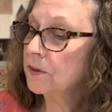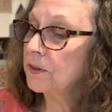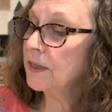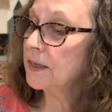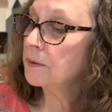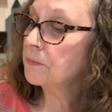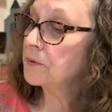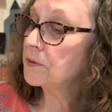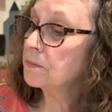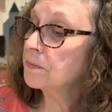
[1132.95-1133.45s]

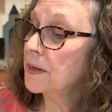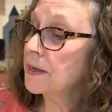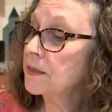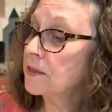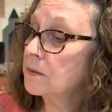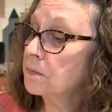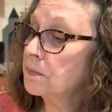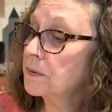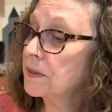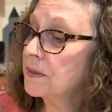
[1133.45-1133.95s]
clamp was made
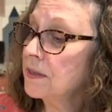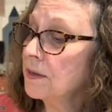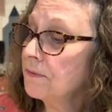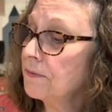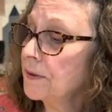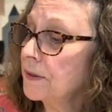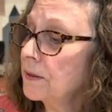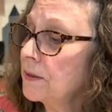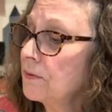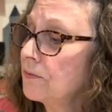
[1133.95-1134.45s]

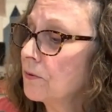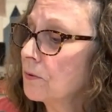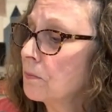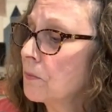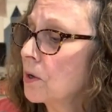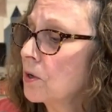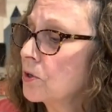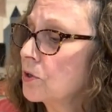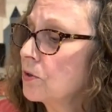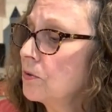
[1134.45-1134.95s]
specifically for
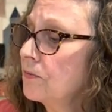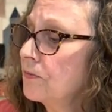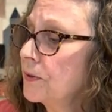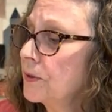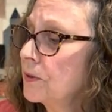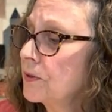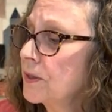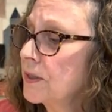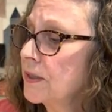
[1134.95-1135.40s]
Marshall Fields